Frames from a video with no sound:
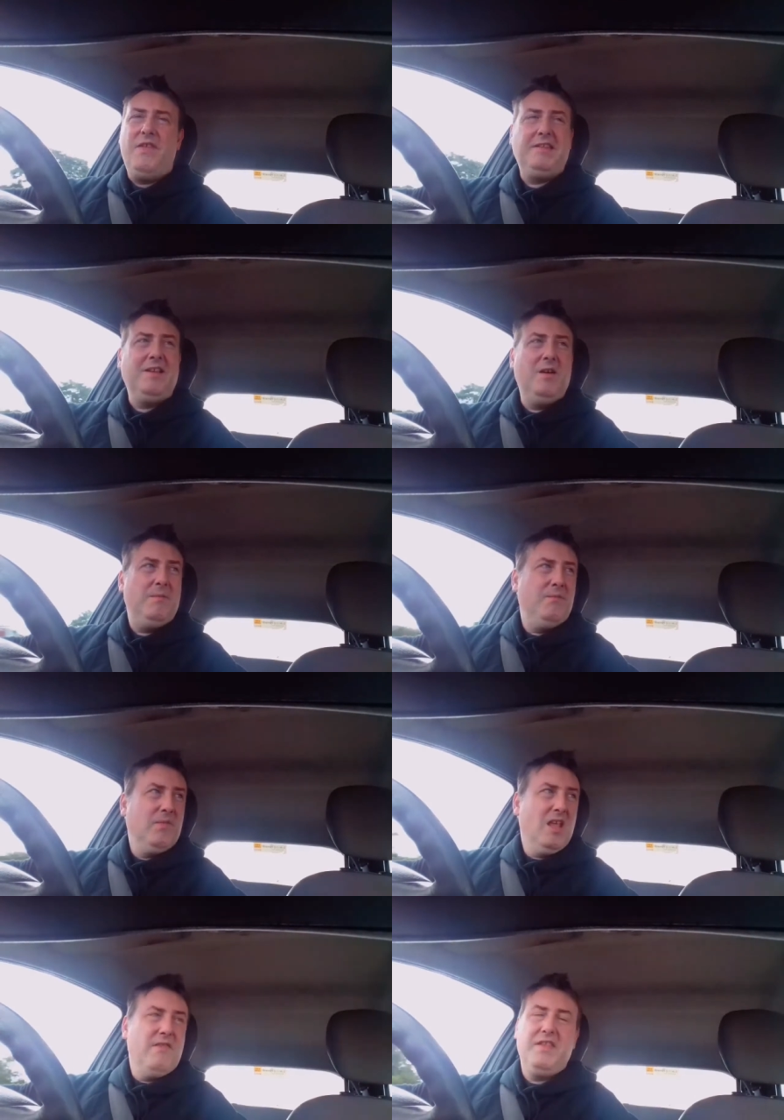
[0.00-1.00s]
there's a lot.
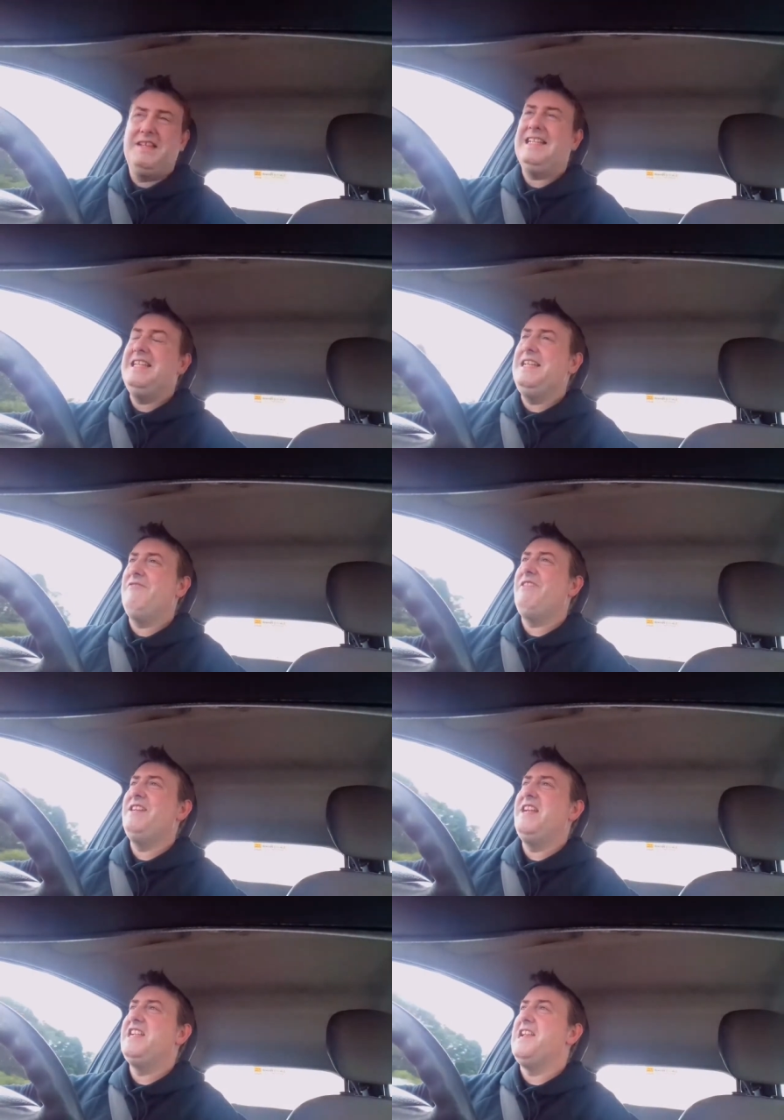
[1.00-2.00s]
It's clean
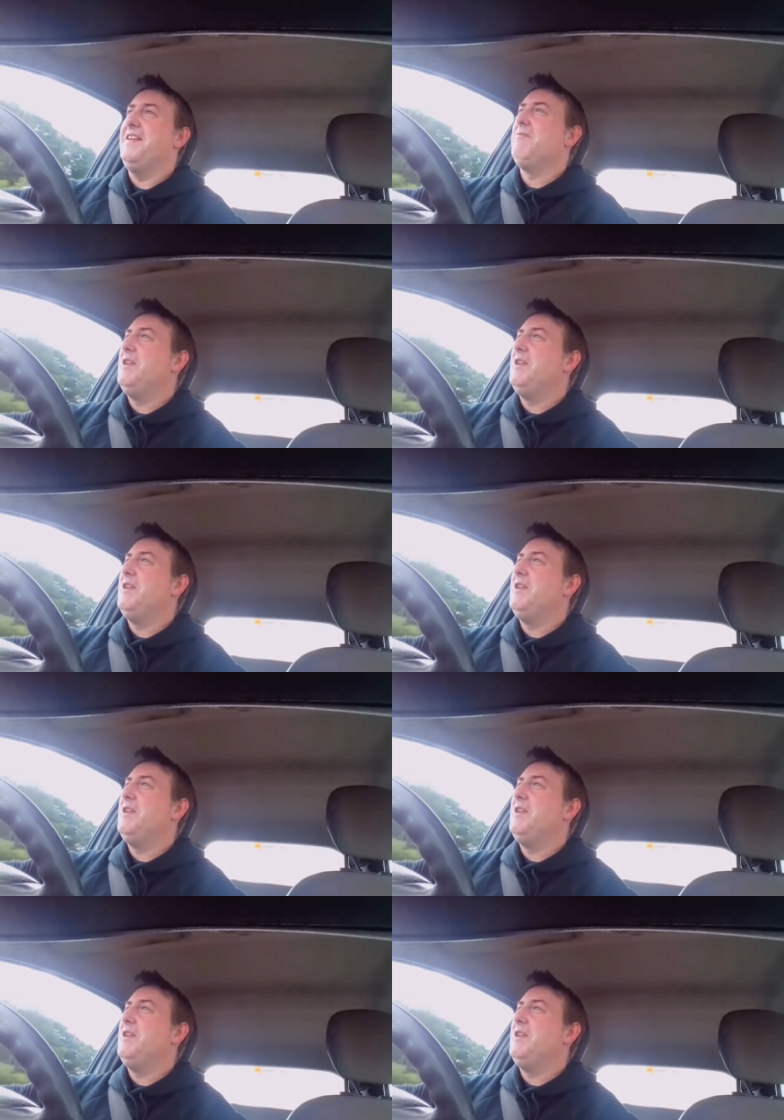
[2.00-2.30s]
green energies.